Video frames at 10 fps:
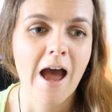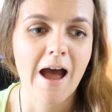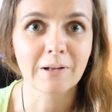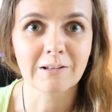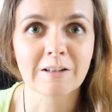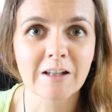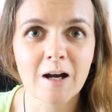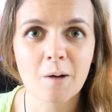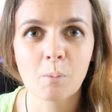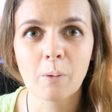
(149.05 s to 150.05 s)
building
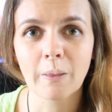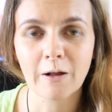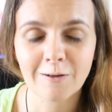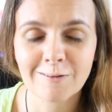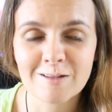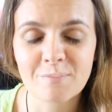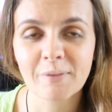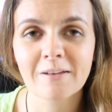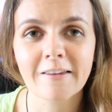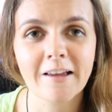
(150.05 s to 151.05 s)
up, when the clutter's
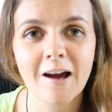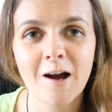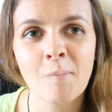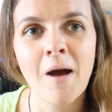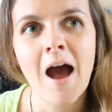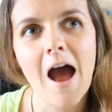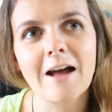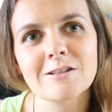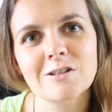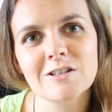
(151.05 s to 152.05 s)
building up,
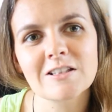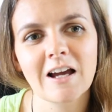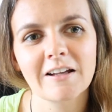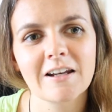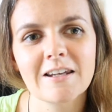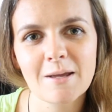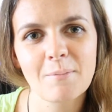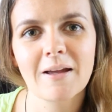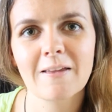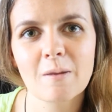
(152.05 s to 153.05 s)
and just kind of nip
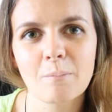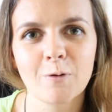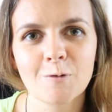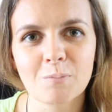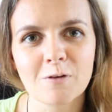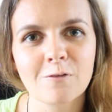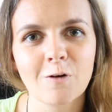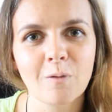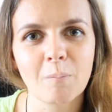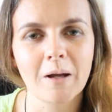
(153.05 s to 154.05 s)
it in the bud
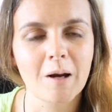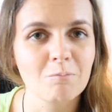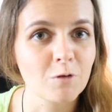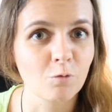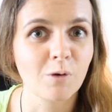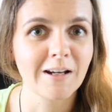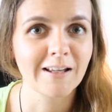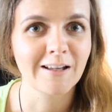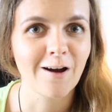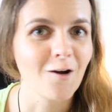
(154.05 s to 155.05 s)
before it becomes a
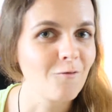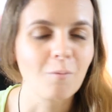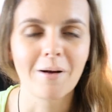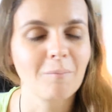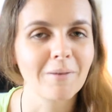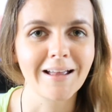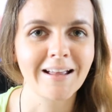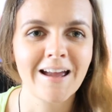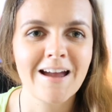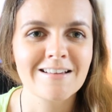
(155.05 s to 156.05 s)
really
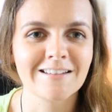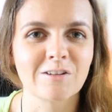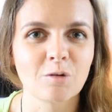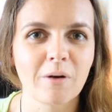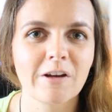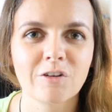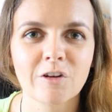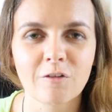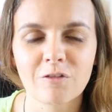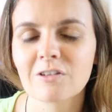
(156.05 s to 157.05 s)
overwhelming
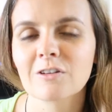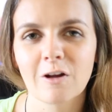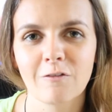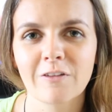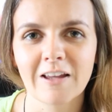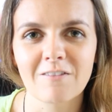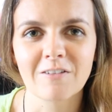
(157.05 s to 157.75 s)
situation of stuff to get